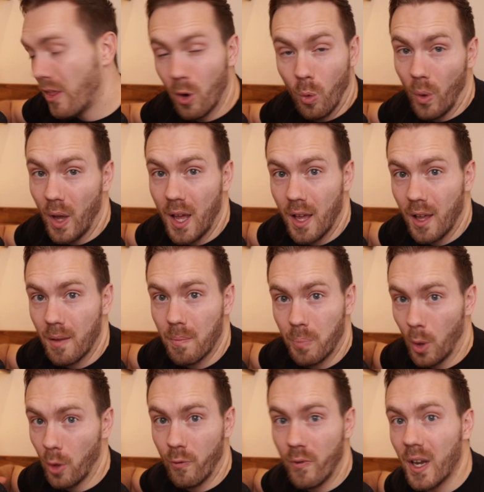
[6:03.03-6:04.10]
Either way,
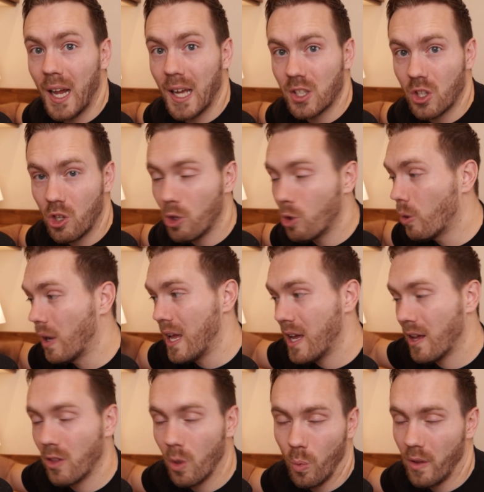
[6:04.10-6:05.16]
both vidIQ
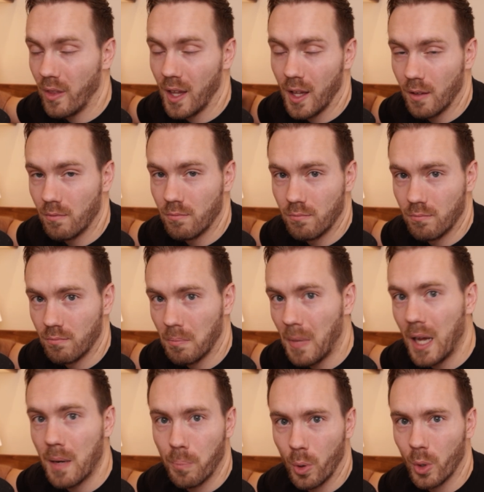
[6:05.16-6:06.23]
and the one that
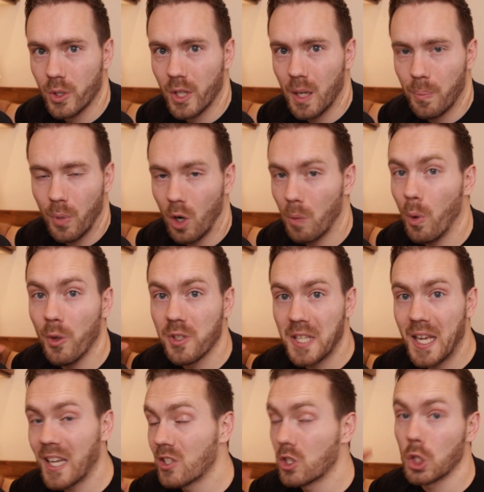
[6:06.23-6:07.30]
mine pulled up are both
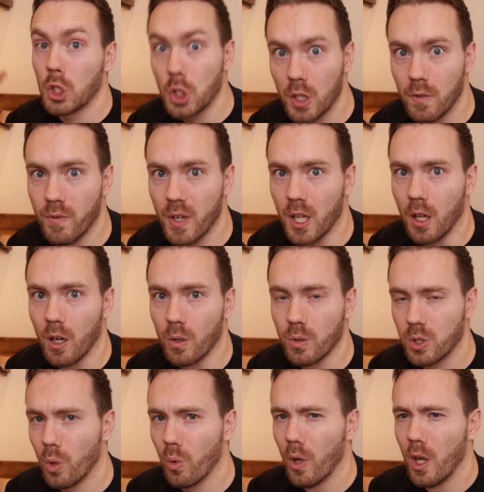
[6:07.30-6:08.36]
saying it's a good video.
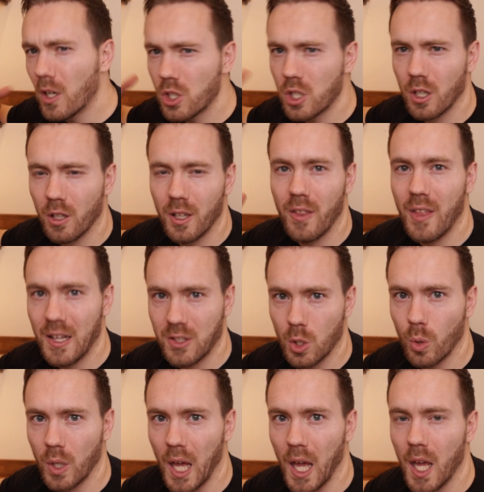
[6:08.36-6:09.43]
So functionally that's
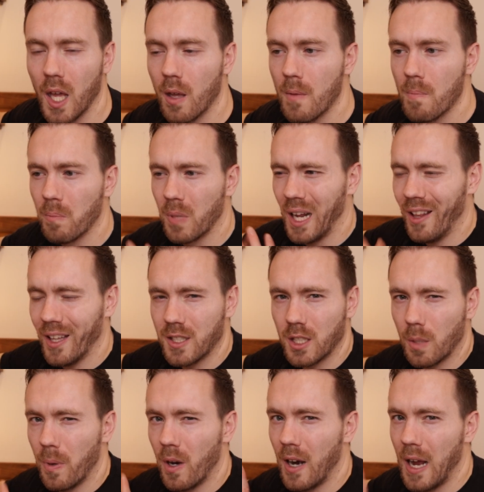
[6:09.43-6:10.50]
okay, but I like to
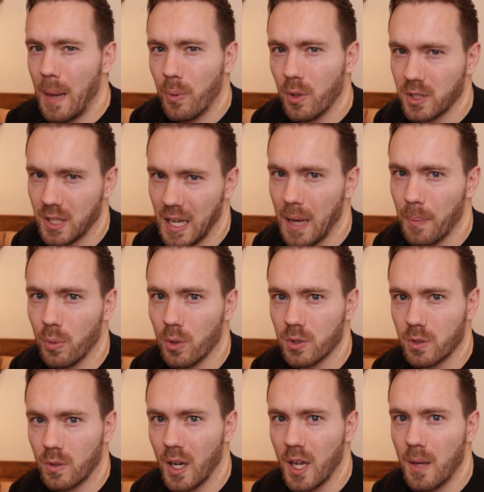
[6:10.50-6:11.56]
compare apples and
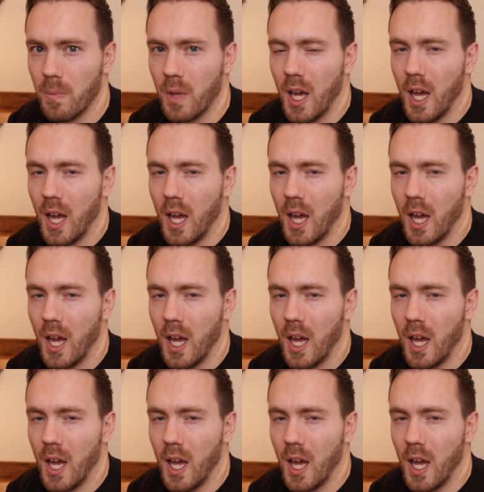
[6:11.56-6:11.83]
apples, right?